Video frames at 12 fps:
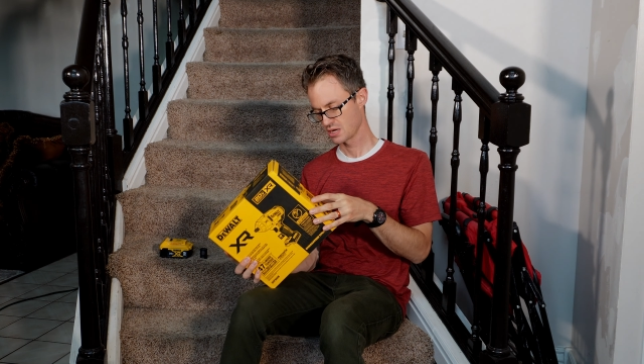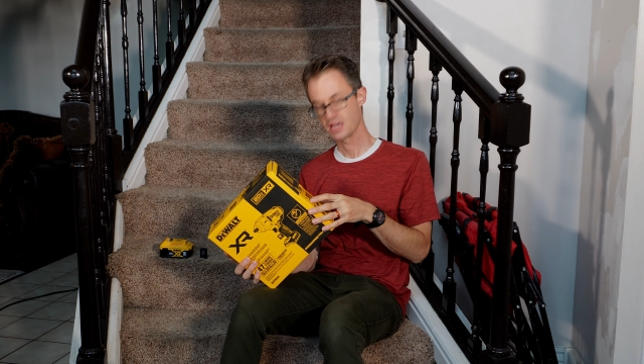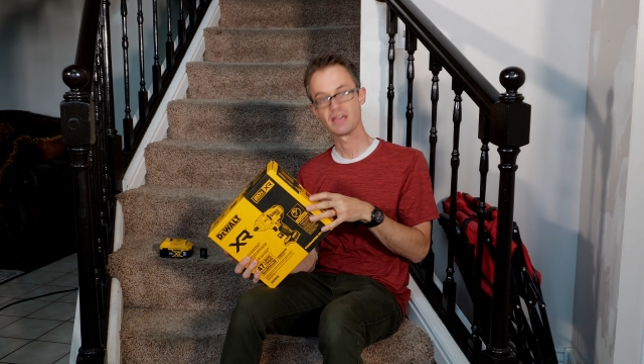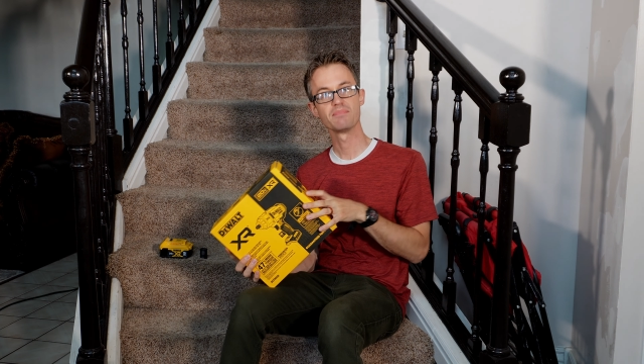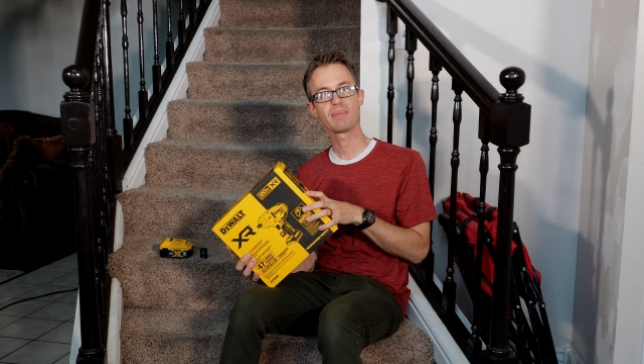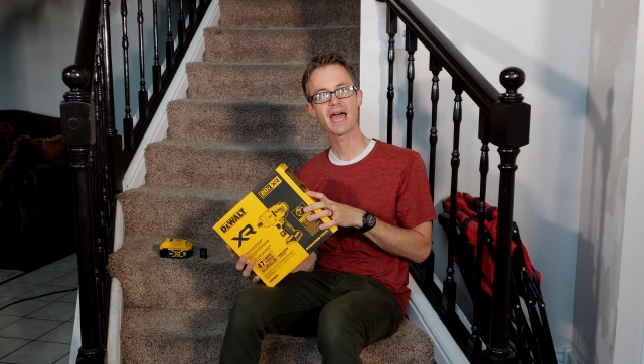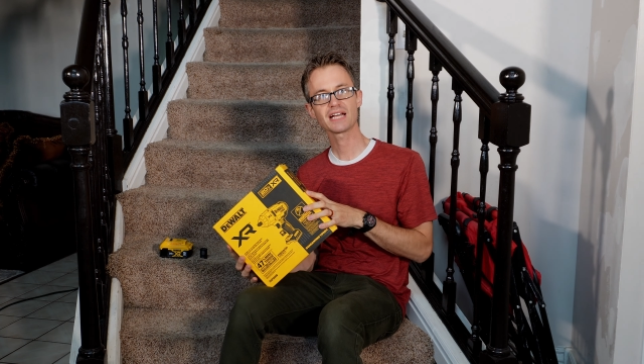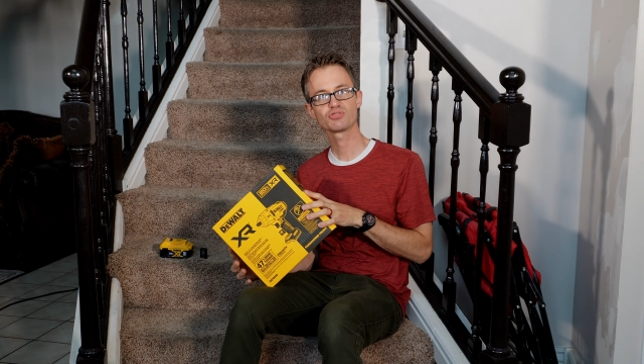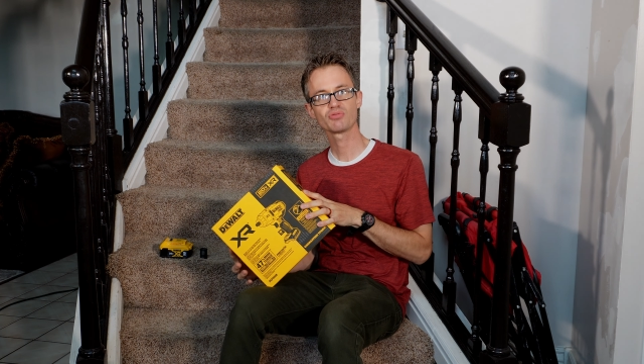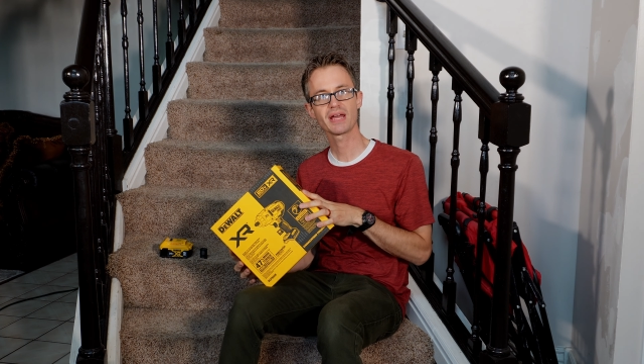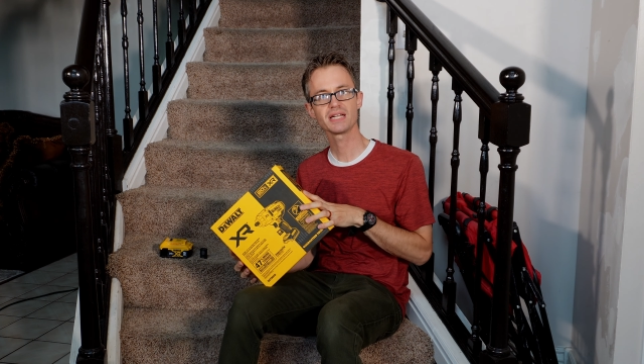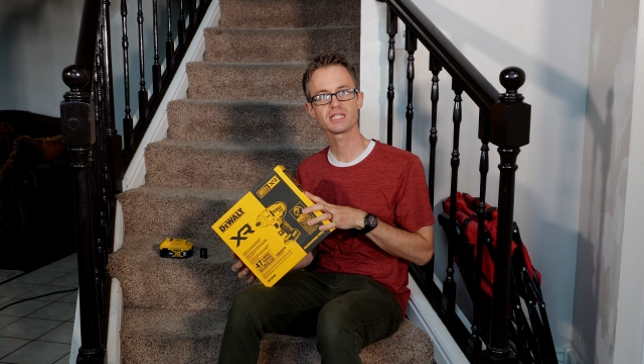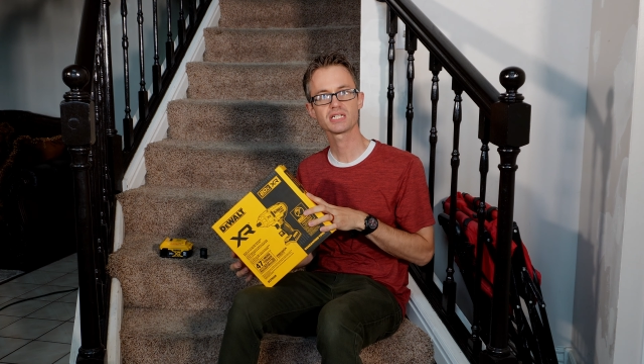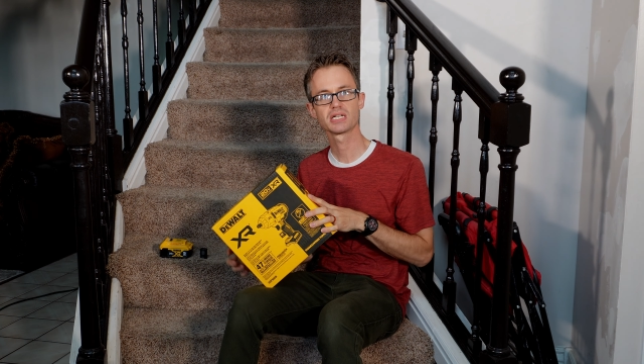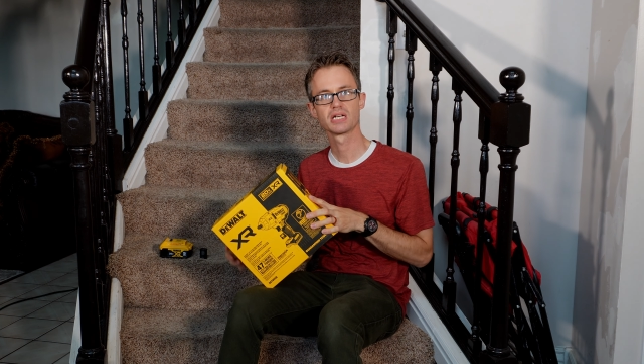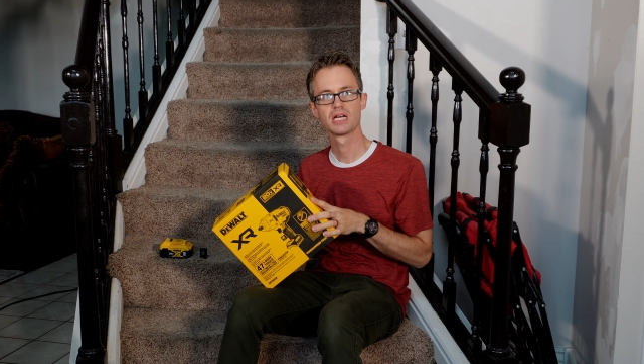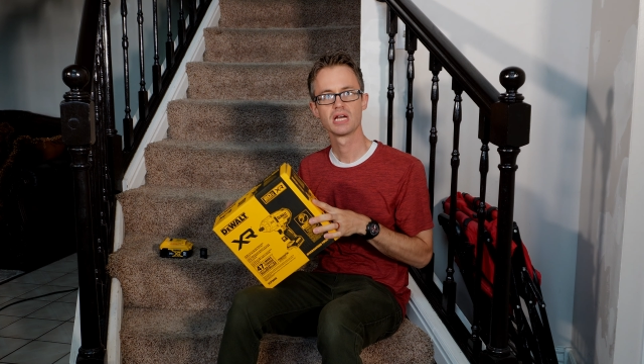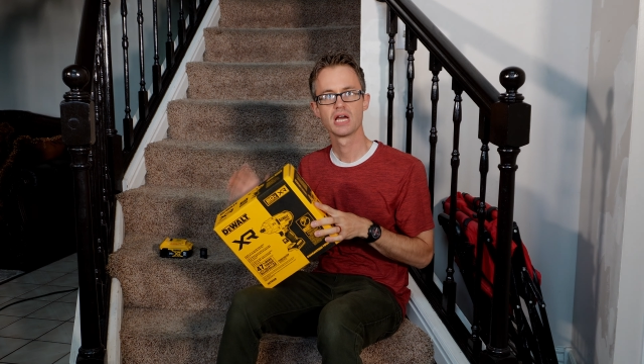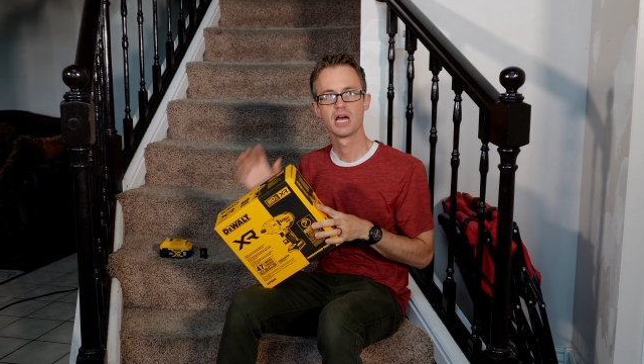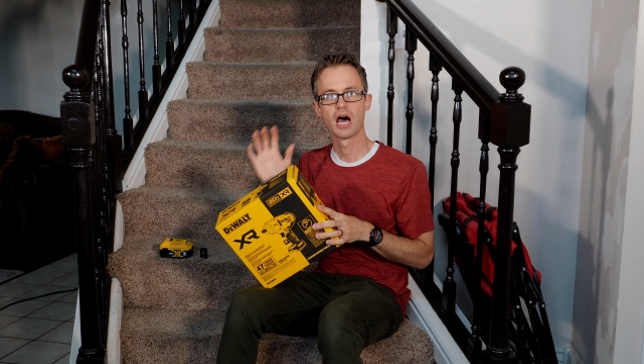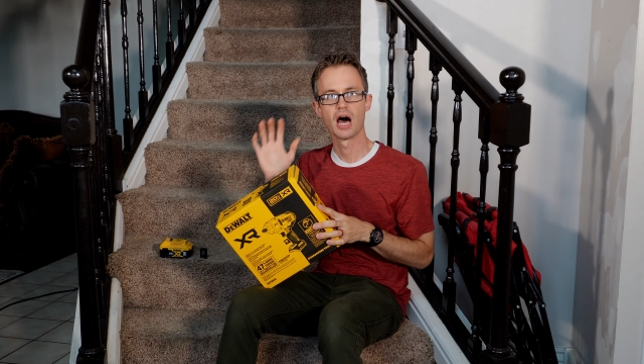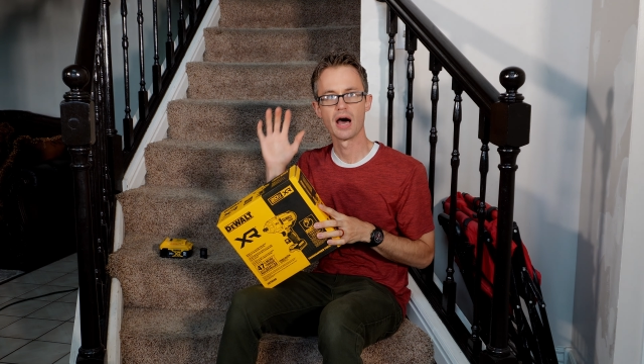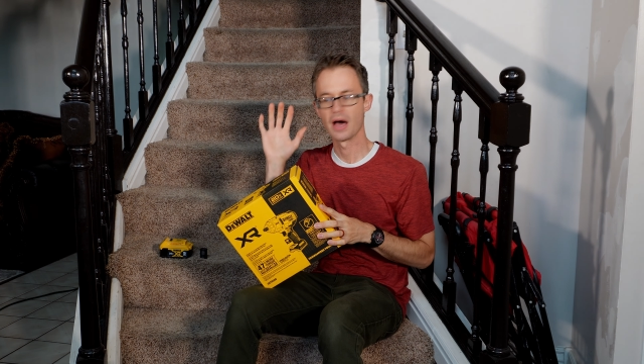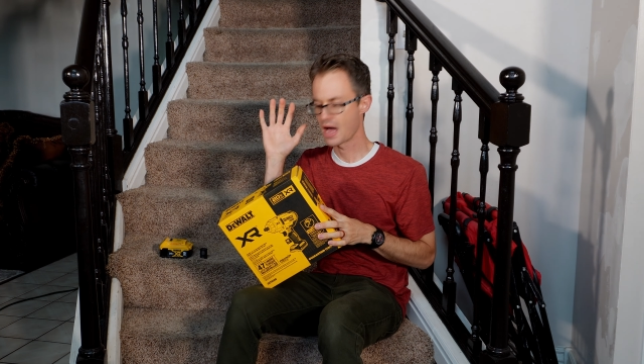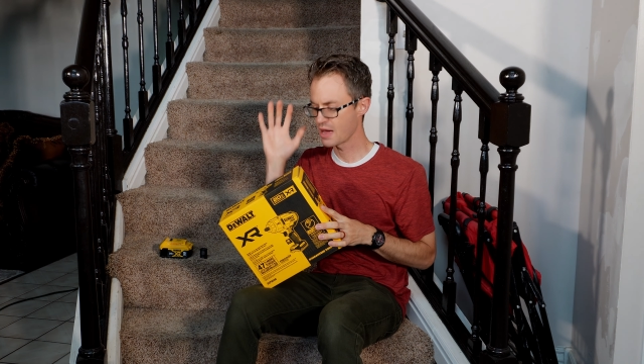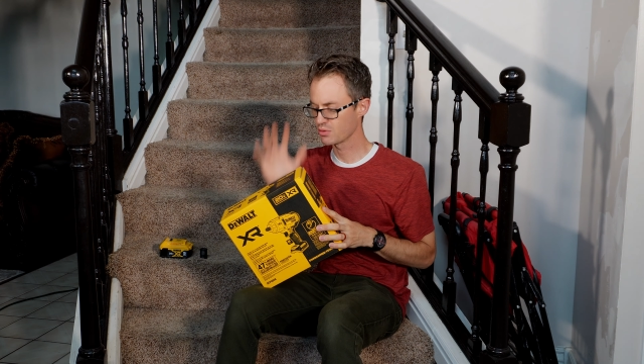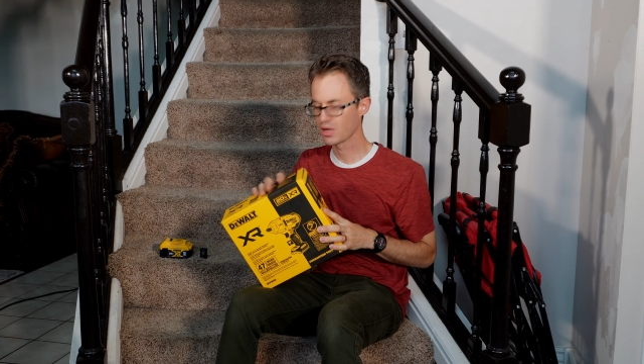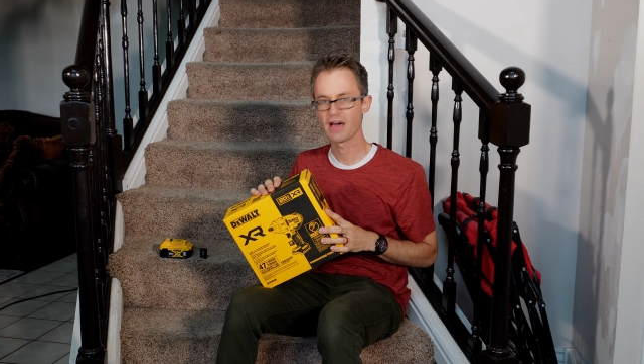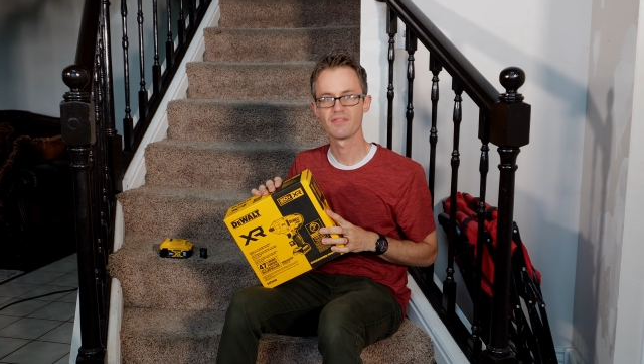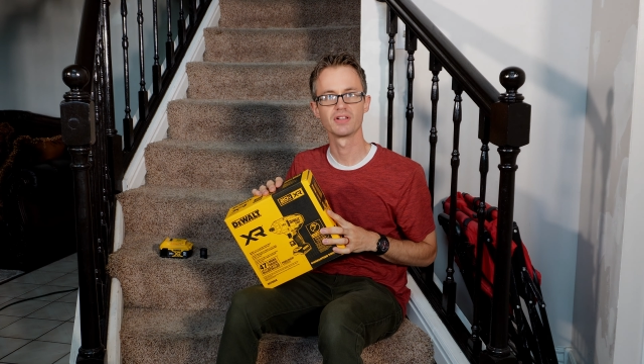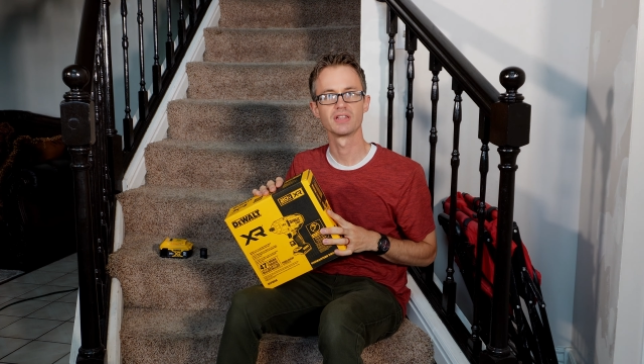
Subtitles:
impact wrench. I will have a